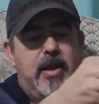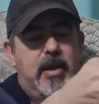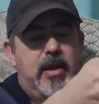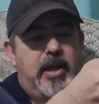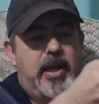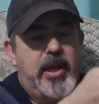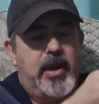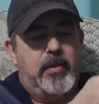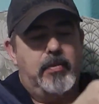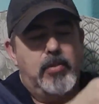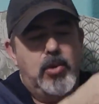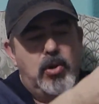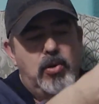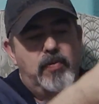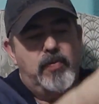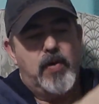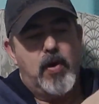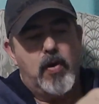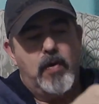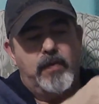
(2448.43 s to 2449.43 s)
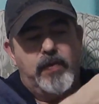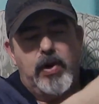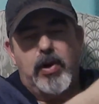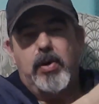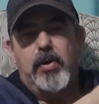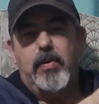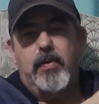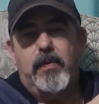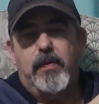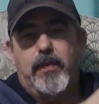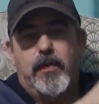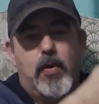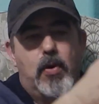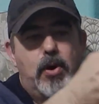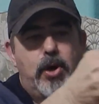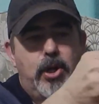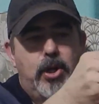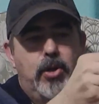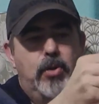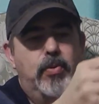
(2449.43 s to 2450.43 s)
It'll move over
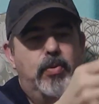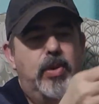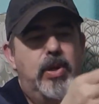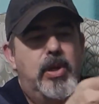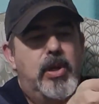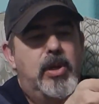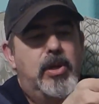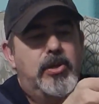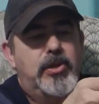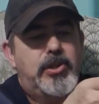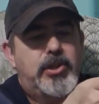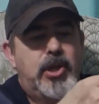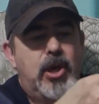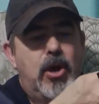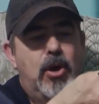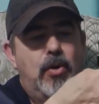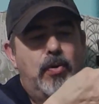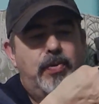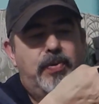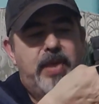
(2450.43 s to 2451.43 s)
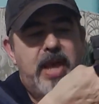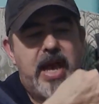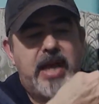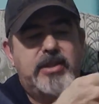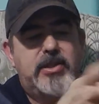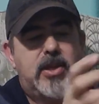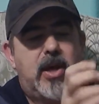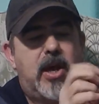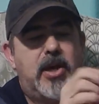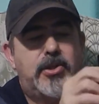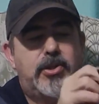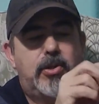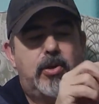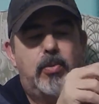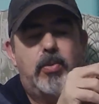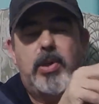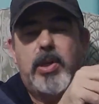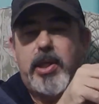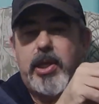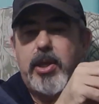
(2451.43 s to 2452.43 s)
for you. So that's also
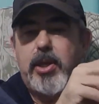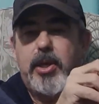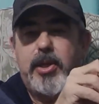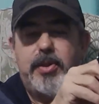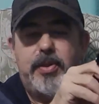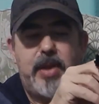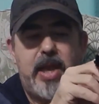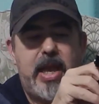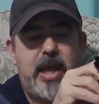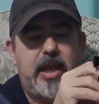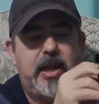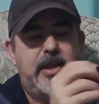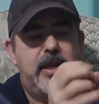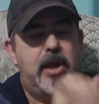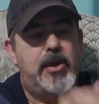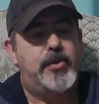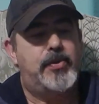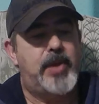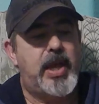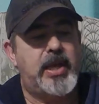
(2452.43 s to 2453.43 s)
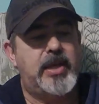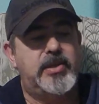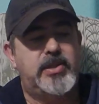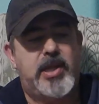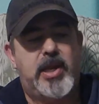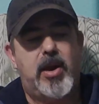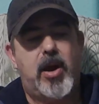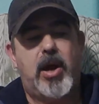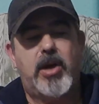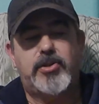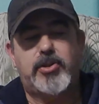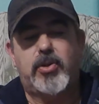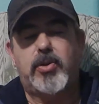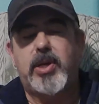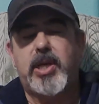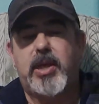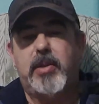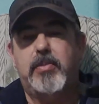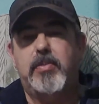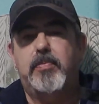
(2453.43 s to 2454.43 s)
a really good thing. Another thing is it also
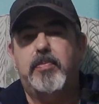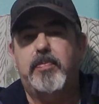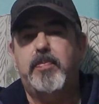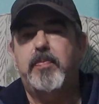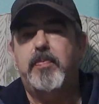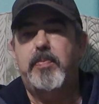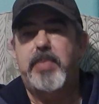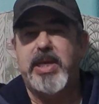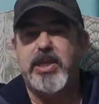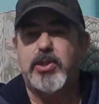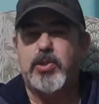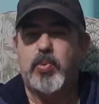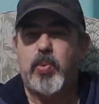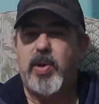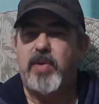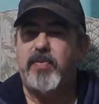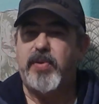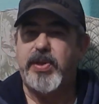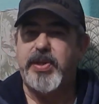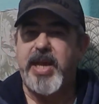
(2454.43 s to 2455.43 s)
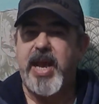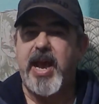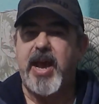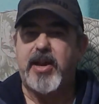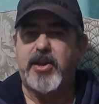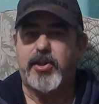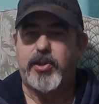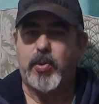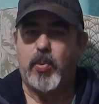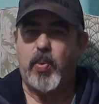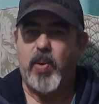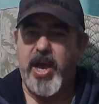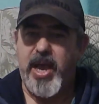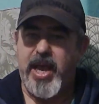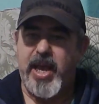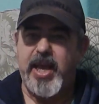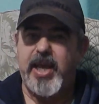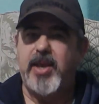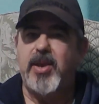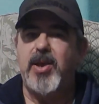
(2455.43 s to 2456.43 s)
can be swiveled out of the
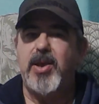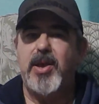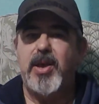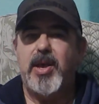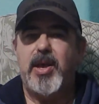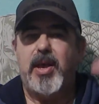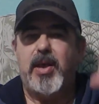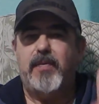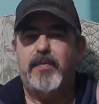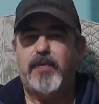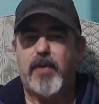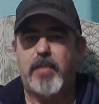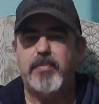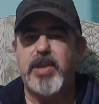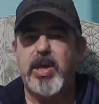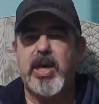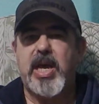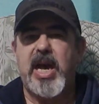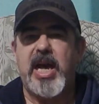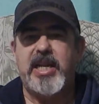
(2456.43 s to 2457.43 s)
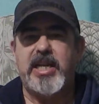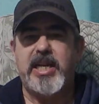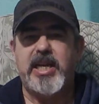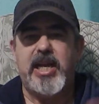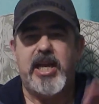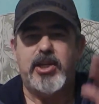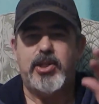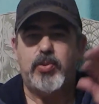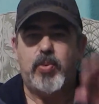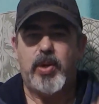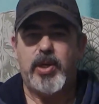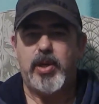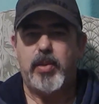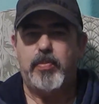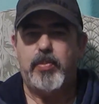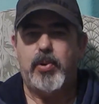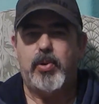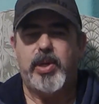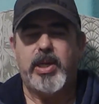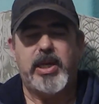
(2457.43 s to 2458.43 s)
way from the cutting edge when you're
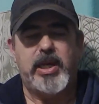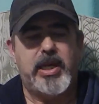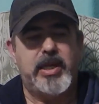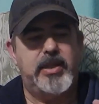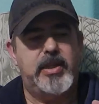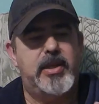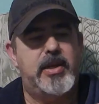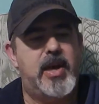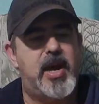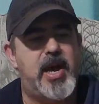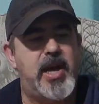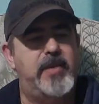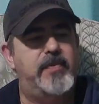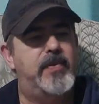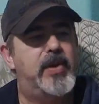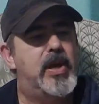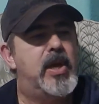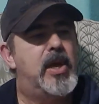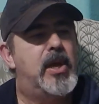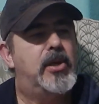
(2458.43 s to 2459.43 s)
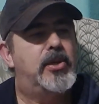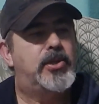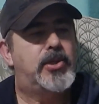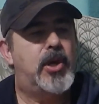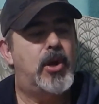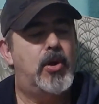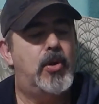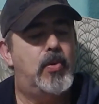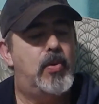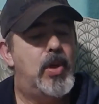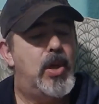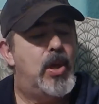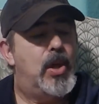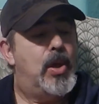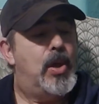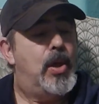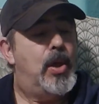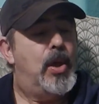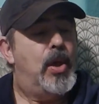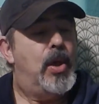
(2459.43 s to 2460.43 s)
putting in the knife. So
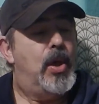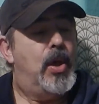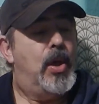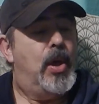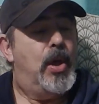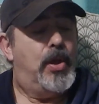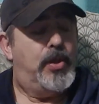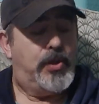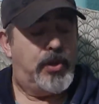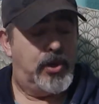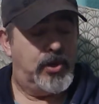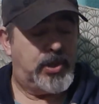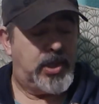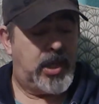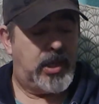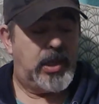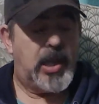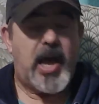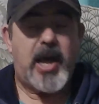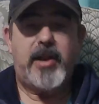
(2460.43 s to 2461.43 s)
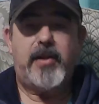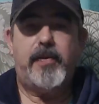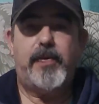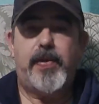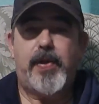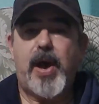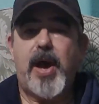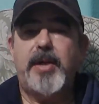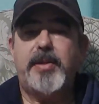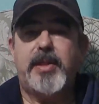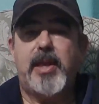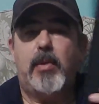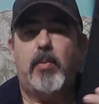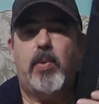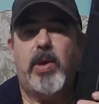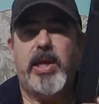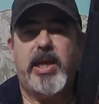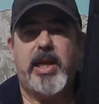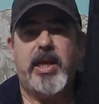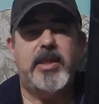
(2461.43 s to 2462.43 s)
there's a lot of thought that
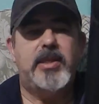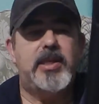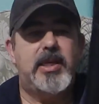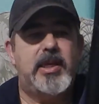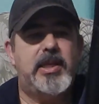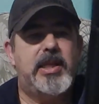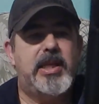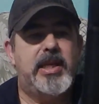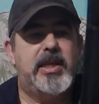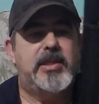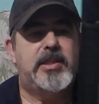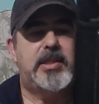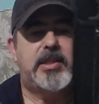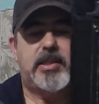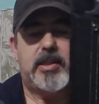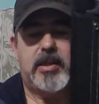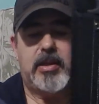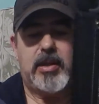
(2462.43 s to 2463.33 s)
went into this